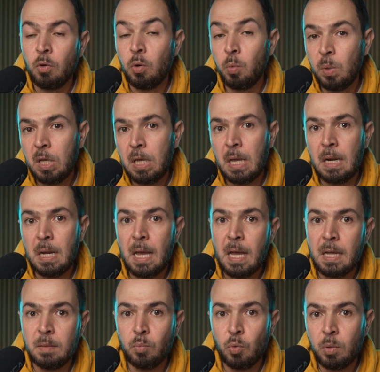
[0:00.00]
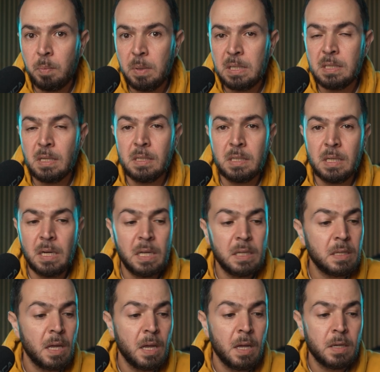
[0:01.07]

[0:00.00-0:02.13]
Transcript: or we can add more pixels in it,